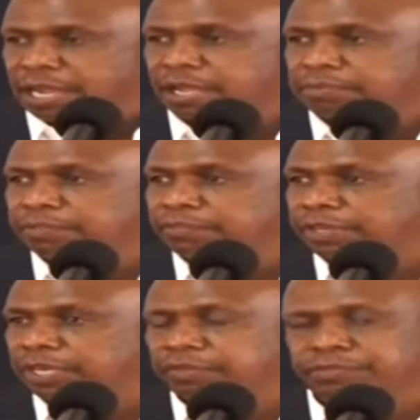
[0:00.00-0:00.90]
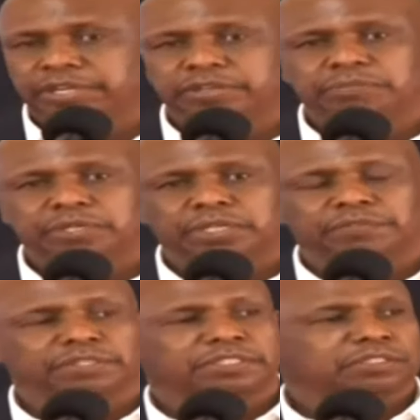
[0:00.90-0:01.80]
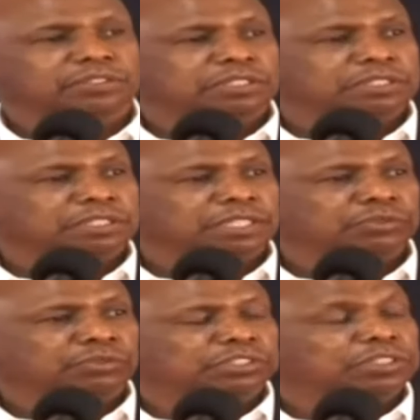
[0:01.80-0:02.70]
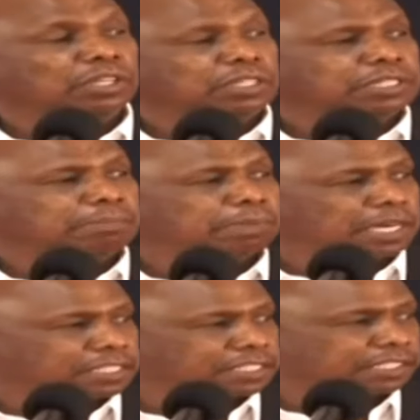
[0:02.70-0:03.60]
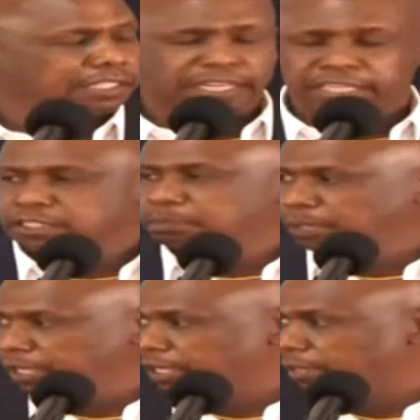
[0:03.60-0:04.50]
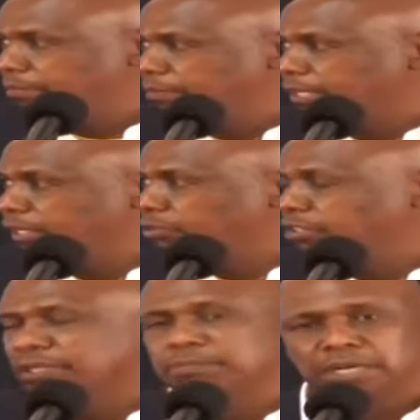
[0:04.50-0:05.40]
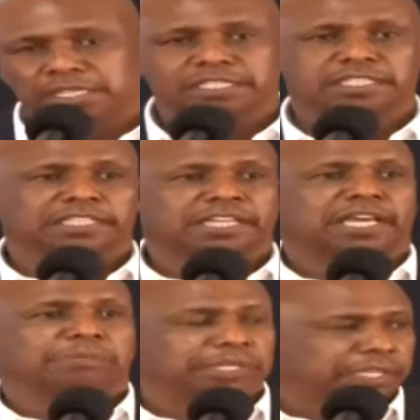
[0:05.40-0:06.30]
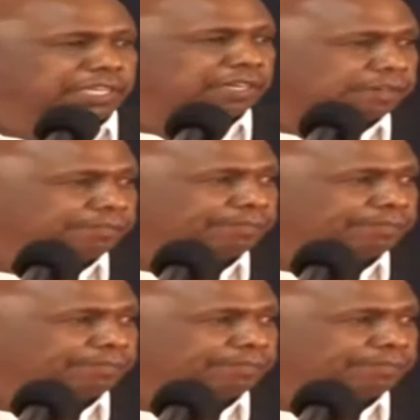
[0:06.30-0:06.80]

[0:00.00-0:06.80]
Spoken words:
I'll be very, very brief. It was not a must that I speak, but it was a must that I be here.